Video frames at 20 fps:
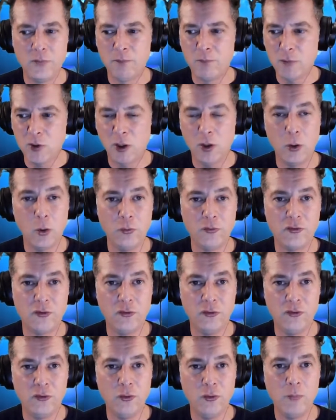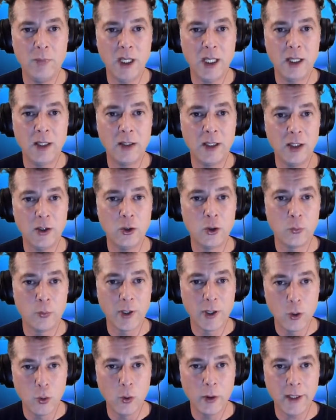closed Zoom meeting that you're
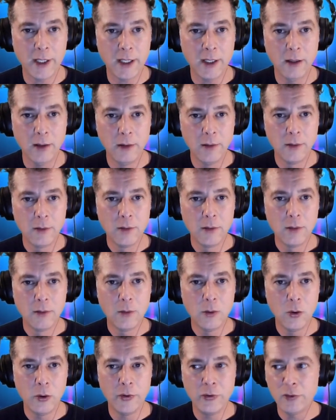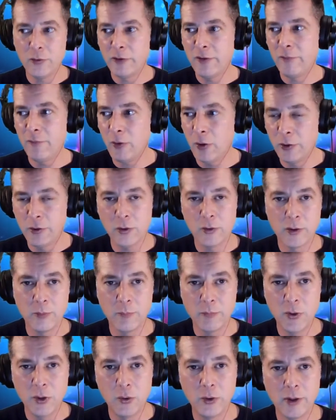recording on your
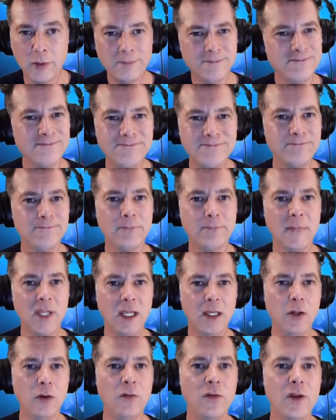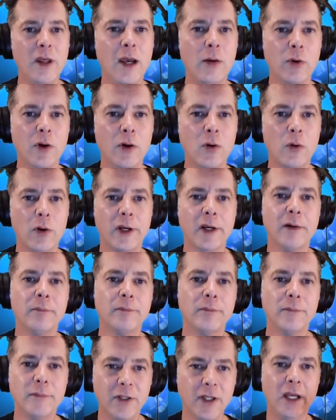computer and use that recording.
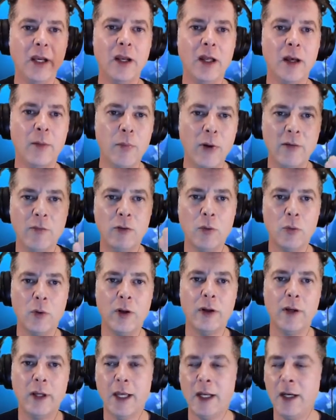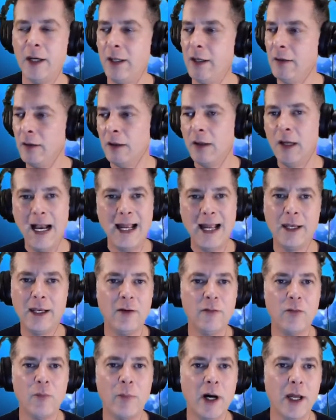Clean it up however you want, edit it. I didn't
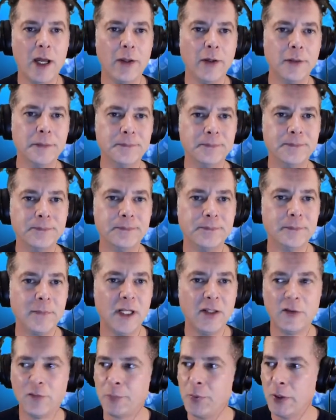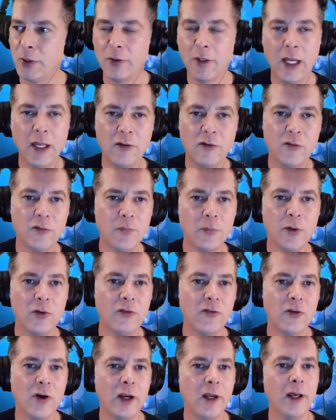even bother. I just put it
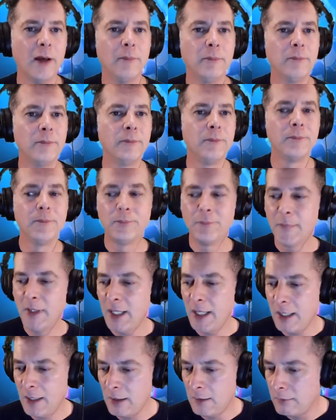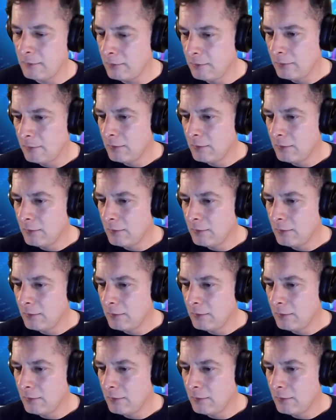straight up. And